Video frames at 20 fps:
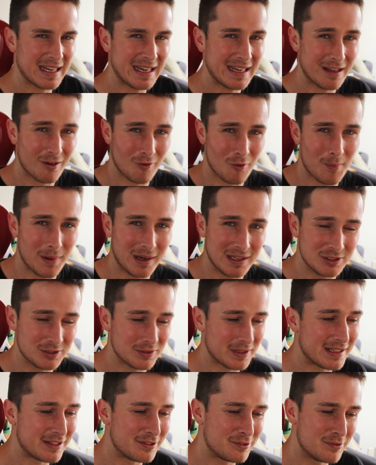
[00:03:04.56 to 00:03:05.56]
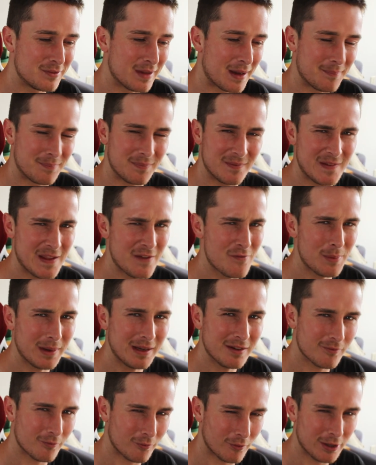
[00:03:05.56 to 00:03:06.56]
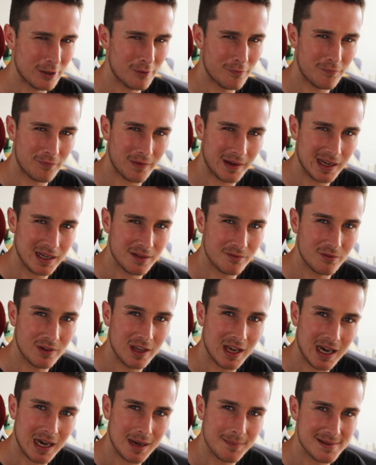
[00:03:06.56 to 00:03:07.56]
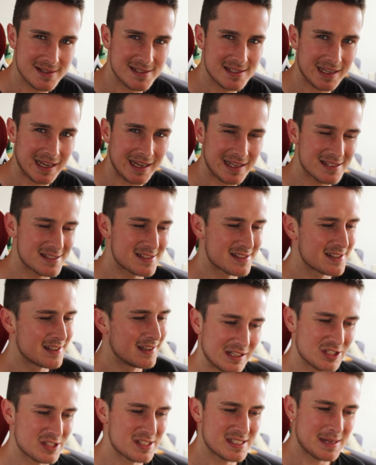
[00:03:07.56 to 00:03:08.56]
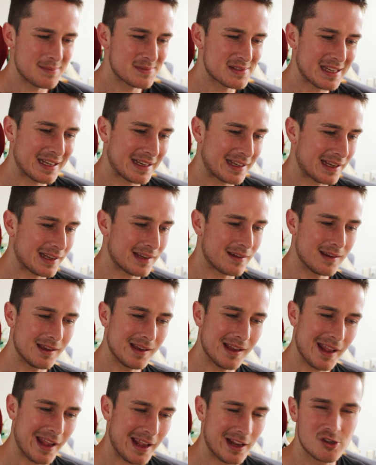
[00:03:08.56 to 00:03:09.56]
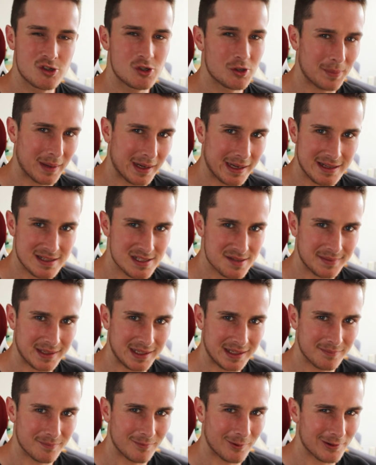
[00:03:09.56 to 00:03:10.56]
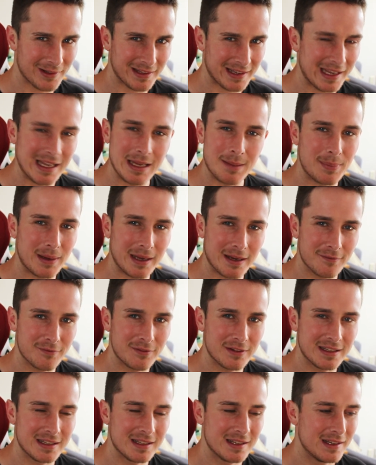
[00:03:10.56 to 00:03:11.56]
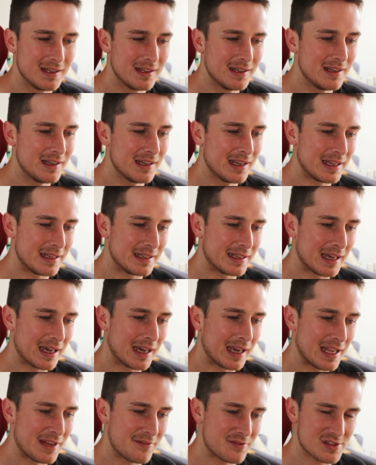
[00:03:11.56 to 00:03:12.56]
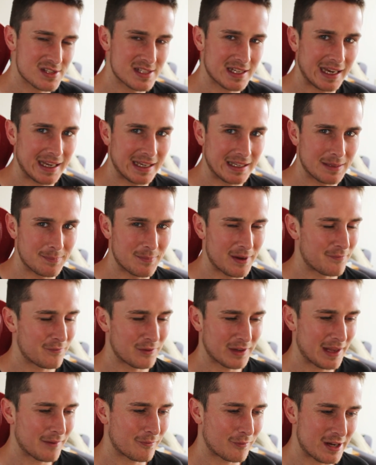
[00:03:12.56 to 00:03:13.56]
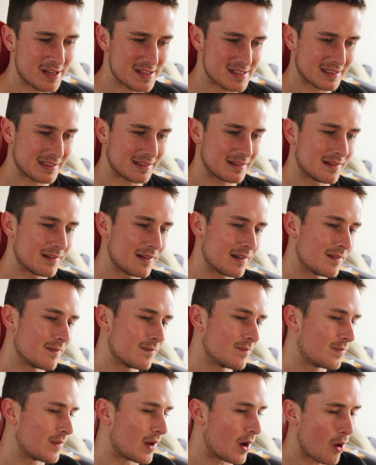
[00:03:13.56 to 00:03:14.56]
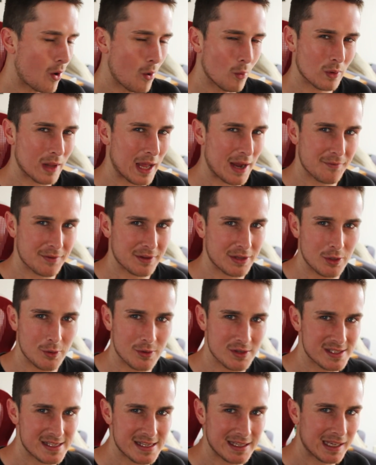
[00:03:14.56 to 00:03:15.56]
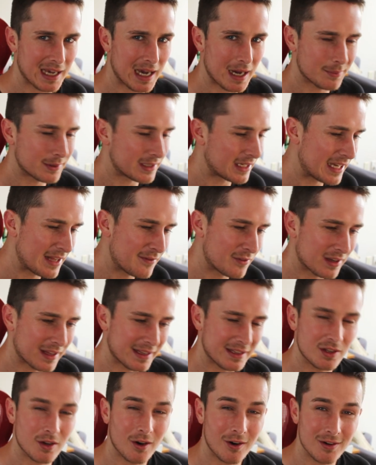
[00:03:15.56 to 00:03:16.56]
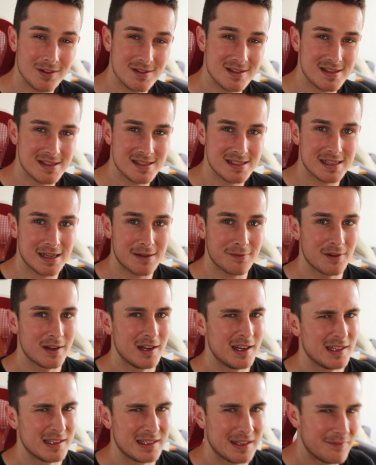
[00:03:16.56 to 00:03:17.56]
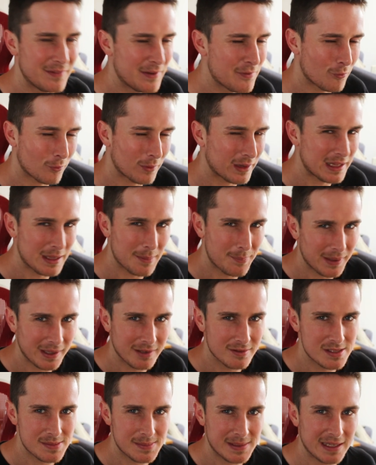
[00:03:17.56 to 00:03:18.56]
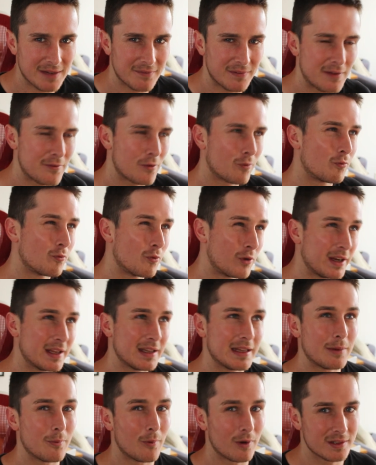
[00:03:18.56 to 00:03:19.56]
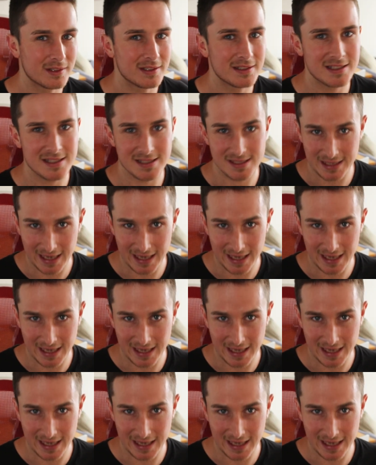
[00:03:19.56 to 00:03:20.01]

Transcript: again, I'll remind you, I've never been a real fan of carbon skates. It just seems like extra money to me more than any benefit, and even skating them. And for that reason, the whole life of the USD Carbon and even like Gods and stuff, they've never really appealed to me. I've never really wanted to